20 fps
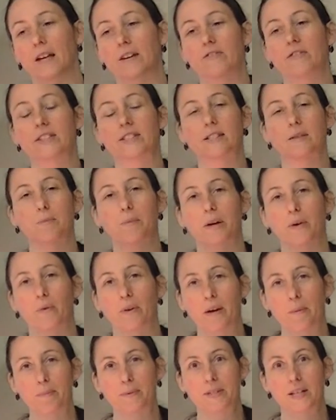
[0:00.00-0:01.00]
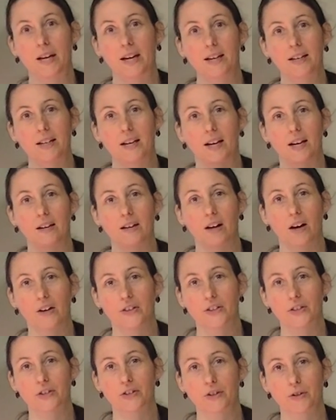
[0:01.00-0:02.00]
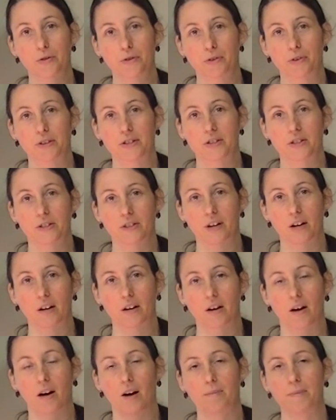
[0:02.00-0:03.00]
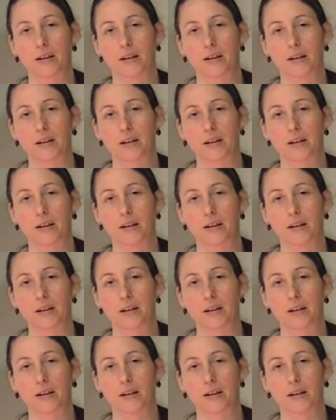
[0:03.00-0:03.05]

visit my website at hunternutrition.com.